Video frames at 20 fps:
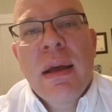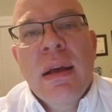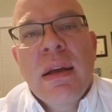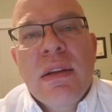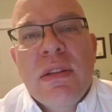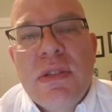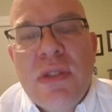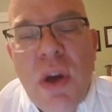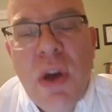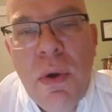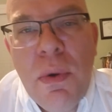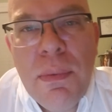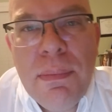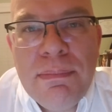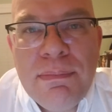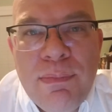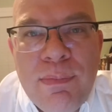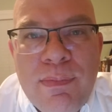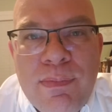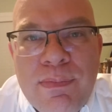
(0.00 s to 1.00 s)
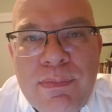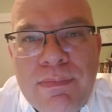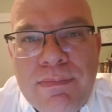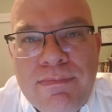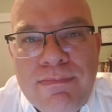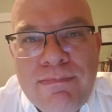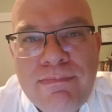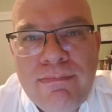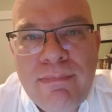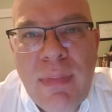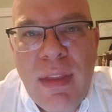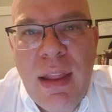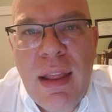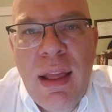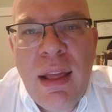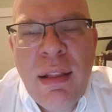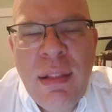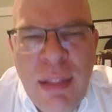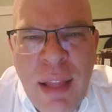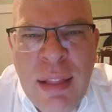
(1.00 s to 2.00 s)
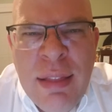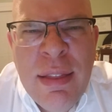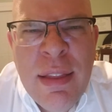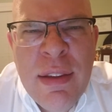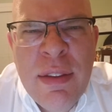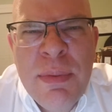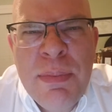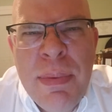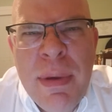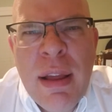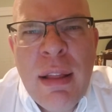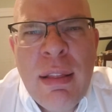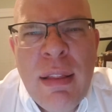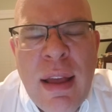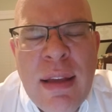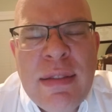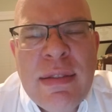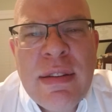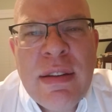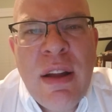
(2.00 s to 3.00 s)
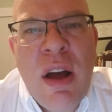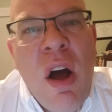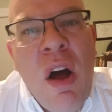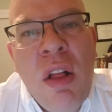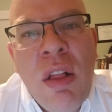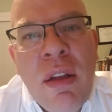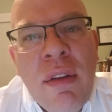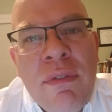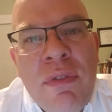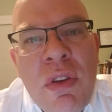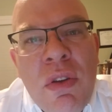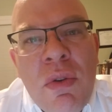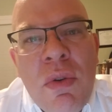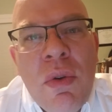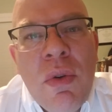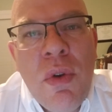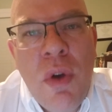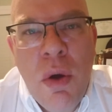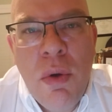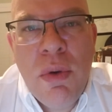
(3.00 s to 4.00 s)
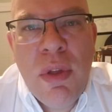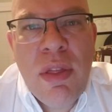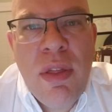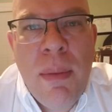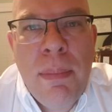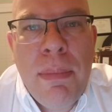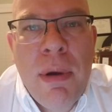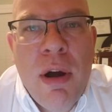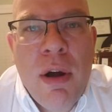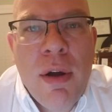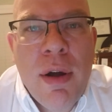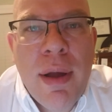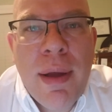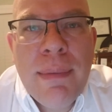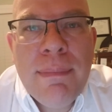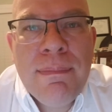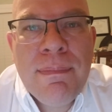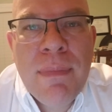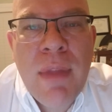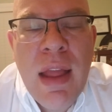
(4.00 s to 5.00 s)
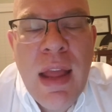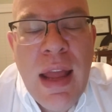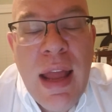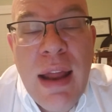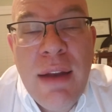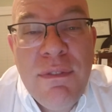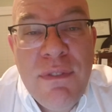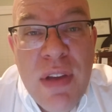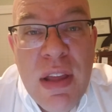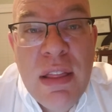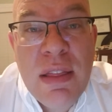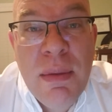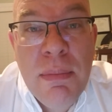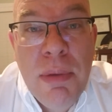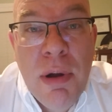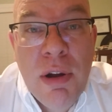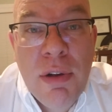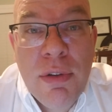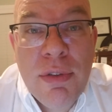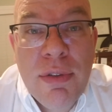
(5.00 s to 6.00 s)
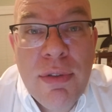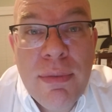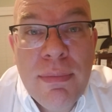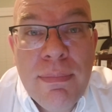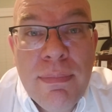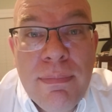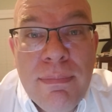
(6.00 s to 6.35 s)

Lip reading: So let this be a lesson to all of you who go to the park and feed the birds